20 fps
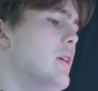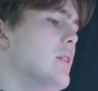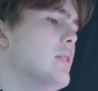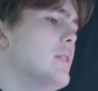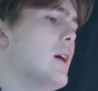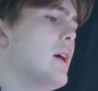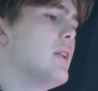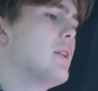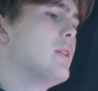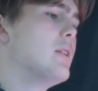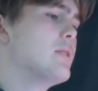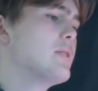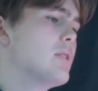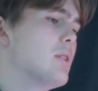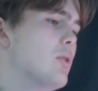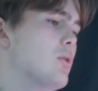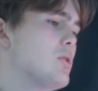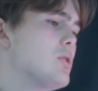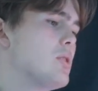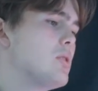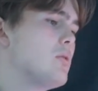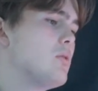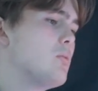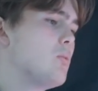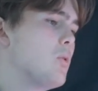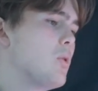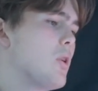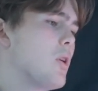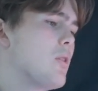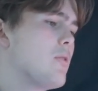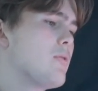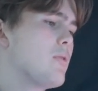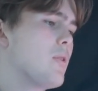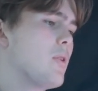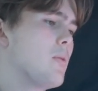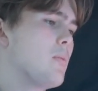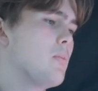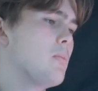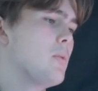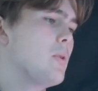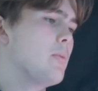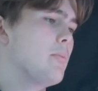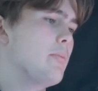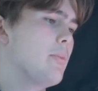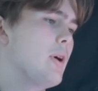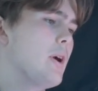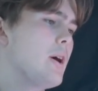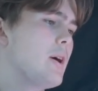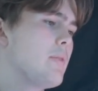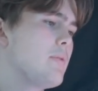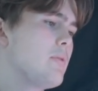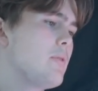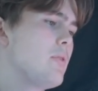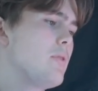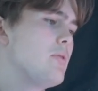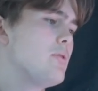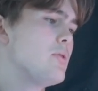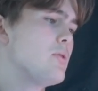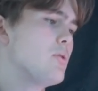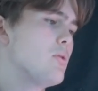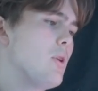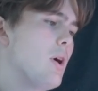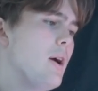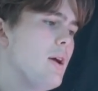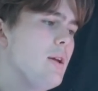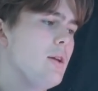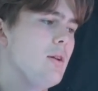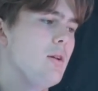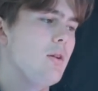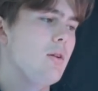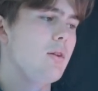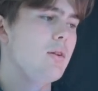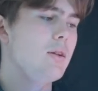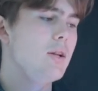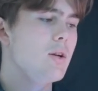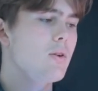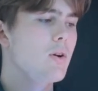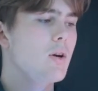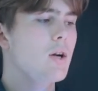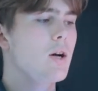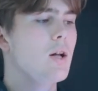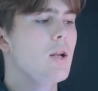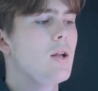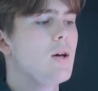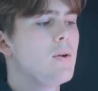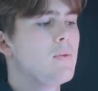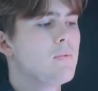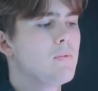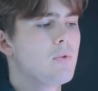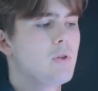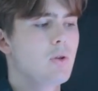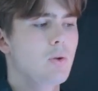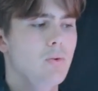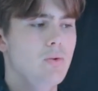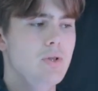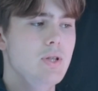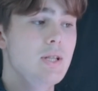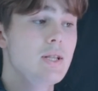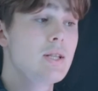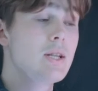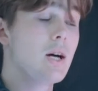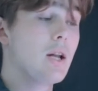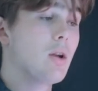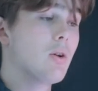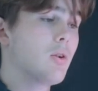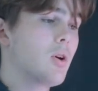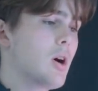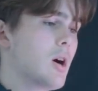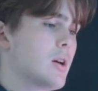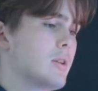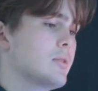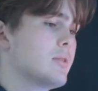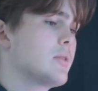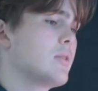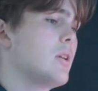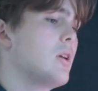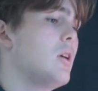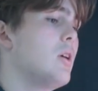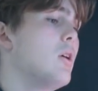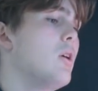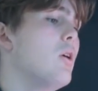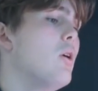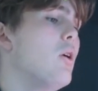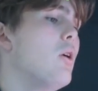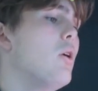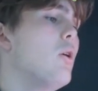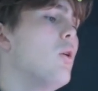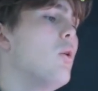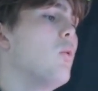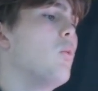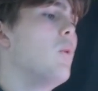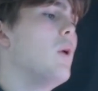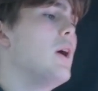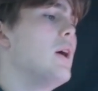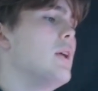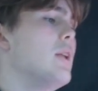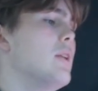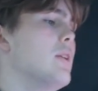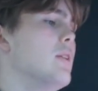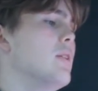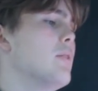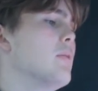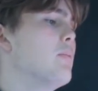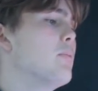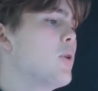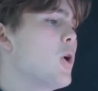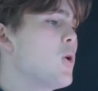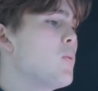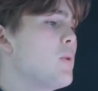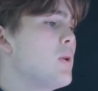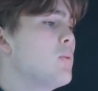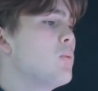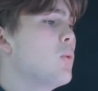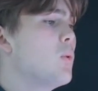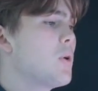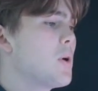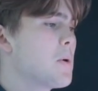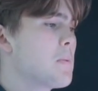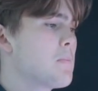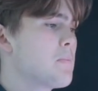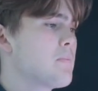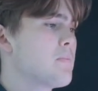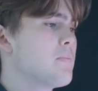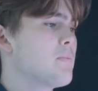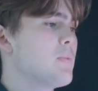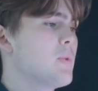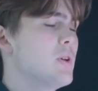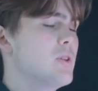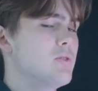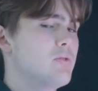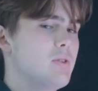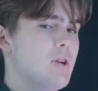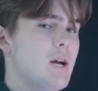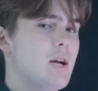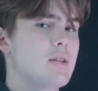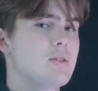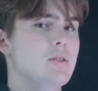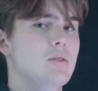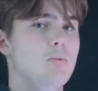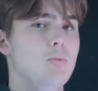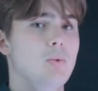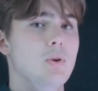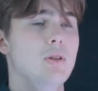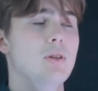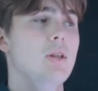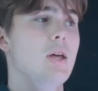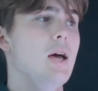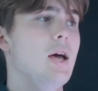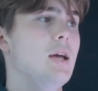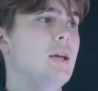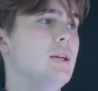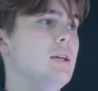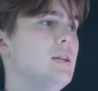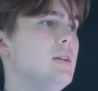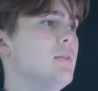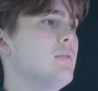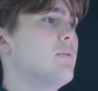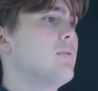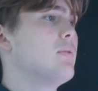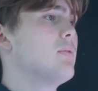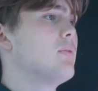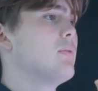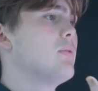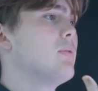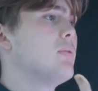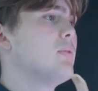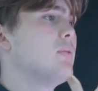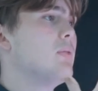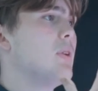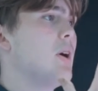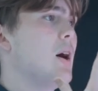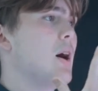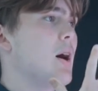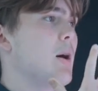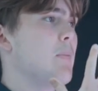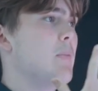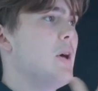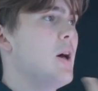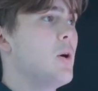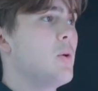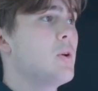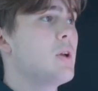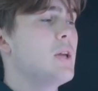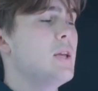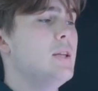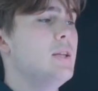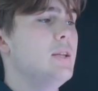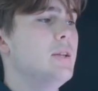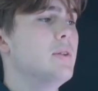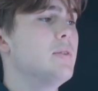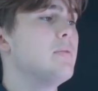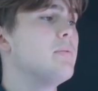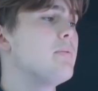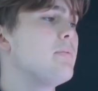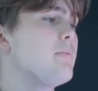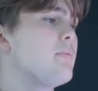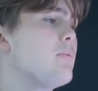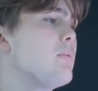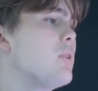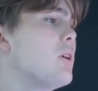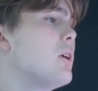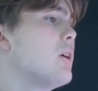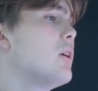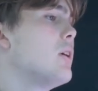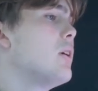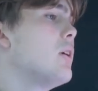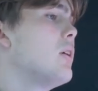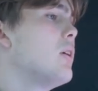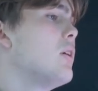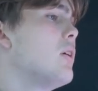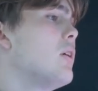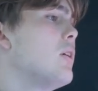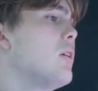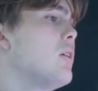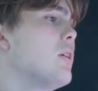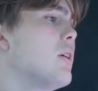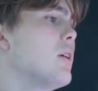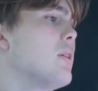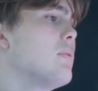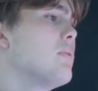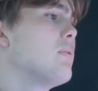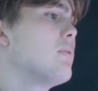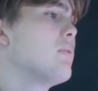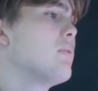that the solution will go from brown to a clearer color. It'll decolorize when bromine water is reacted with a alkene. Okay,